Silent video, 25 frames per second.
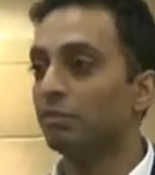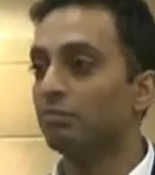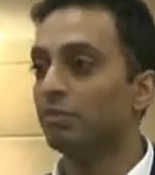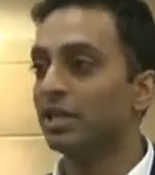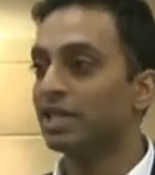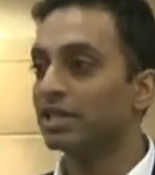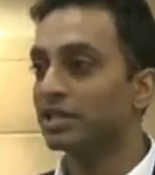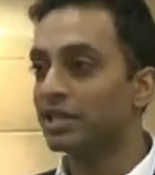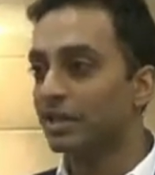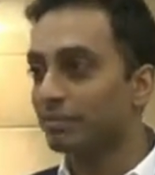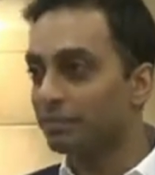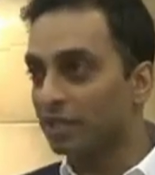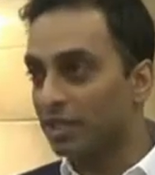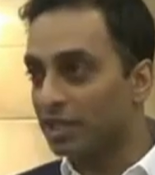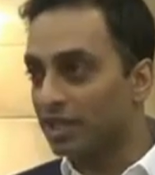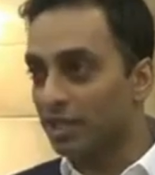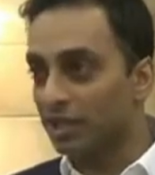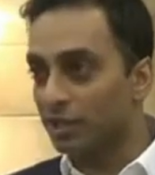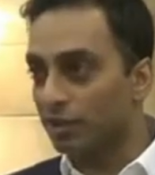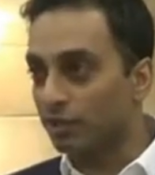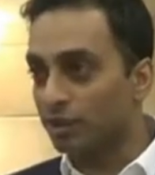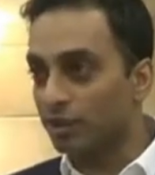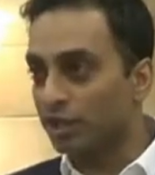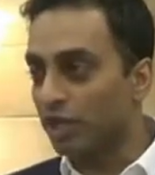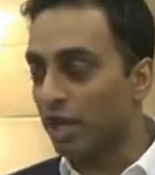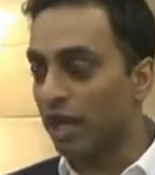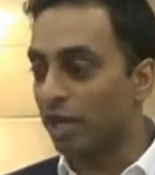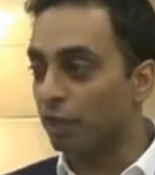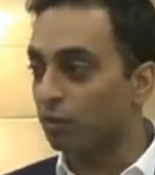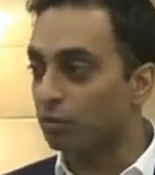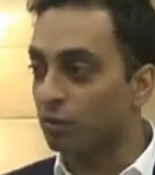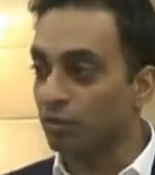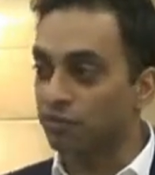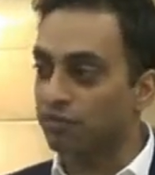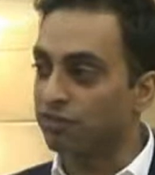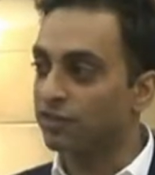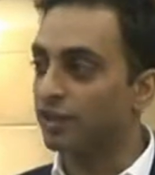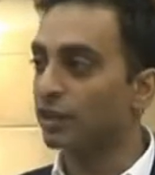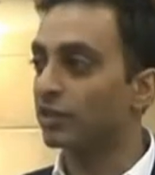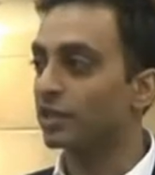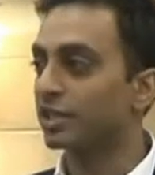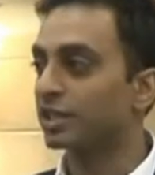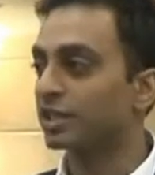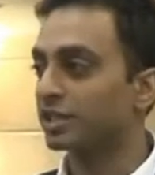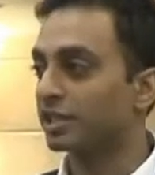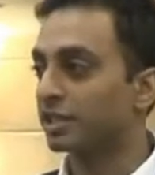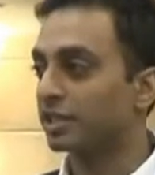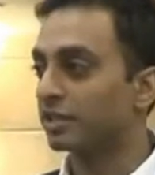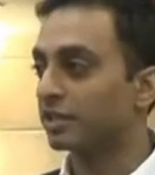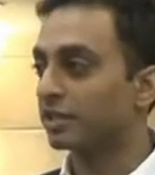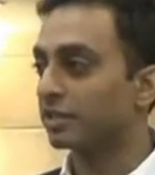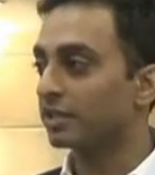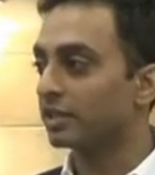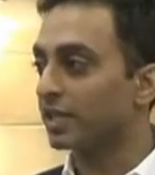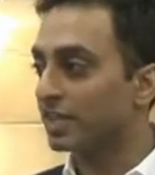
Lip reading: be something that your child will flourish in.